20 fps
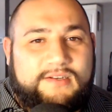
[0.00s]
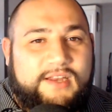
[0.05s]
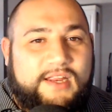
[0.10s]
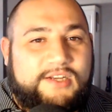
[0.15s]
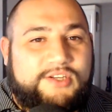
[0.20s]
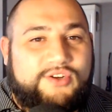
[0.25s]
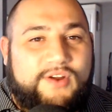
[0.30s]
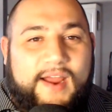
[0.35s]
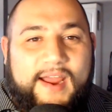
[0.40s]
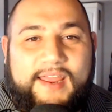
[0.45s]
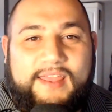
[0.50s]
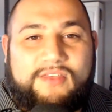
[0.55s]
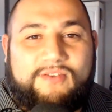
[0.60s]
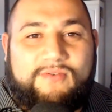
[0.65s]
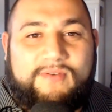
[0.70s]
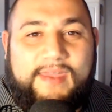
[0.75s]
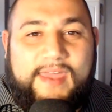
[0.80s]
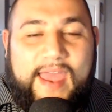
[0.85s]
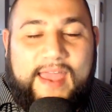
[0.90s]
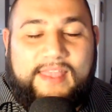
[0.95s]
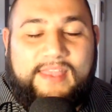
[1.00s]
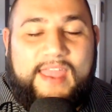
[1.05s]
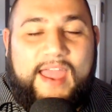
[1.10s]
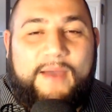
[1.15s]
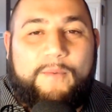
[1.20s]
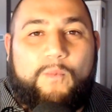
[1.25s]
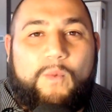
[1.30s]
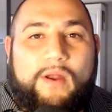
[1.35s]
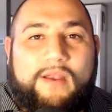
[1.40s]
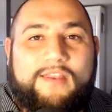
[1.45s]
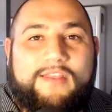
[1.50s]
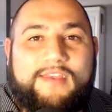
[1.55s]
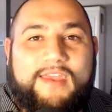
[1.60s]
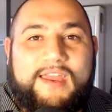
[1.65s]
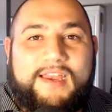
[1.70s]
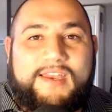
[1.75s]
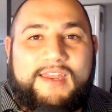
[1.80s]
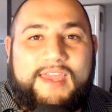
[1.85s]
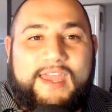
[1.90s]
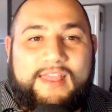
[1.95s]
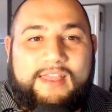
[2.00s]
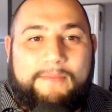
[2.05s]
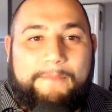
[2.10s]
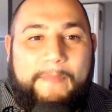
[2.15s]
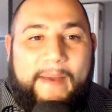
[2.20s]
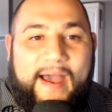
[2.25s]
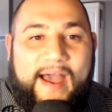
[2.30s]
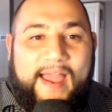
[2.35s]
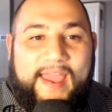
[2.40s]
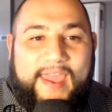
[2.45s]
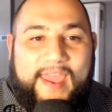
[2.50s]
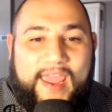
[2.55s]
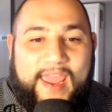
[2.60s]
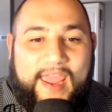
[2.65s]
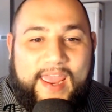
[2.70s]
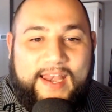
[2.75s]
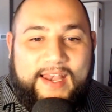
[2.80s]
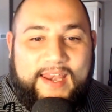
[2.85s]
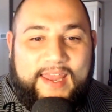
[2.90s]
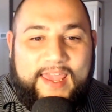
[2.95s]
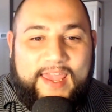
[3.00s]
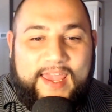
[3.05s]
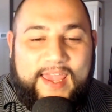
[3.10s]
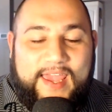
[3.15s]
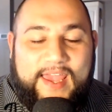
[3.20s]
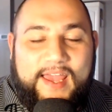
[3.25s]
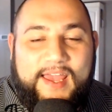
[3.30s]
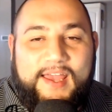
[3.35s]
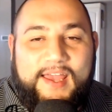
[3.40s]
trying to get that one seed to get the bye in the